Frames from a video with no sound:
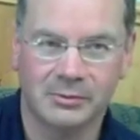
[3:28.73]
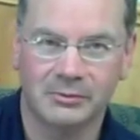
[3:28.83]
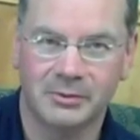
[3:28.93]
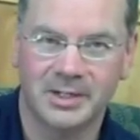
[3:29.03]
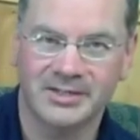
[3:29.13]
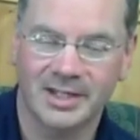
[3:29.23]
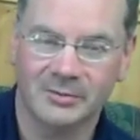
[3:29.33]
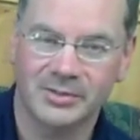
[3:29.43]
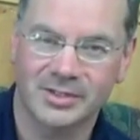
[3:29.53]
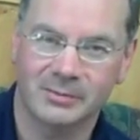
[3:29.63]
for
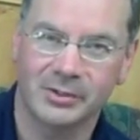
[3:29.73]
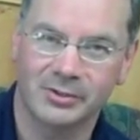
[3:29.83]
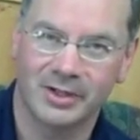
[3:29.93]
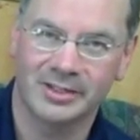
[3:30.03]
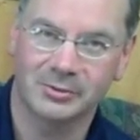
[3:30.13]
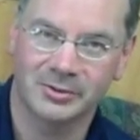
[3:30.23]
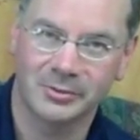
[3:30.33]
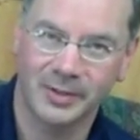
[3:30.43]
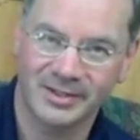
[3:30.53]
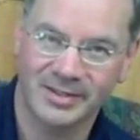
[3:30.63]
myself as someone trying to
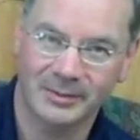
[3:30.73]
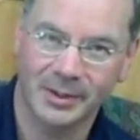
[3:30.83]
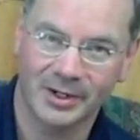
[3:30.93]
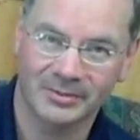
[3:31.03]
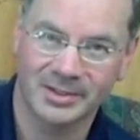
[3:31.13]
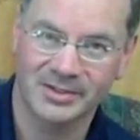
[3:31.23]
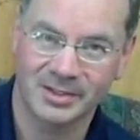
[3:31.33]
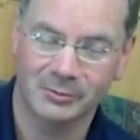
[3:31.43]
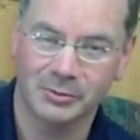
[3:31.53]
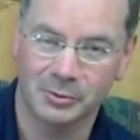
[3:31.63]
express that part of
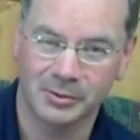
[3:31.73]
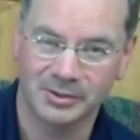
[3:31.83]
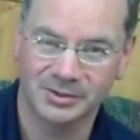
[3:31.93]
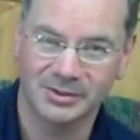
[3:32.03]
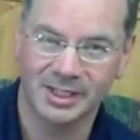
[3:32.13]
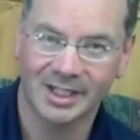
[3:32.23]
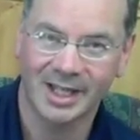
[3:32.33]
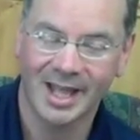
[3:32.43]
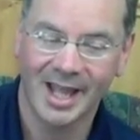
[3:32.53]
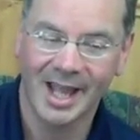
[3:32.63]
myself through words.
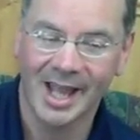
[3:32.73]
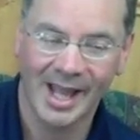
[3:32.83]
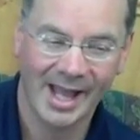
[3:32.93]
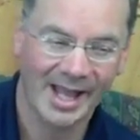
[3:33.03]
Mm.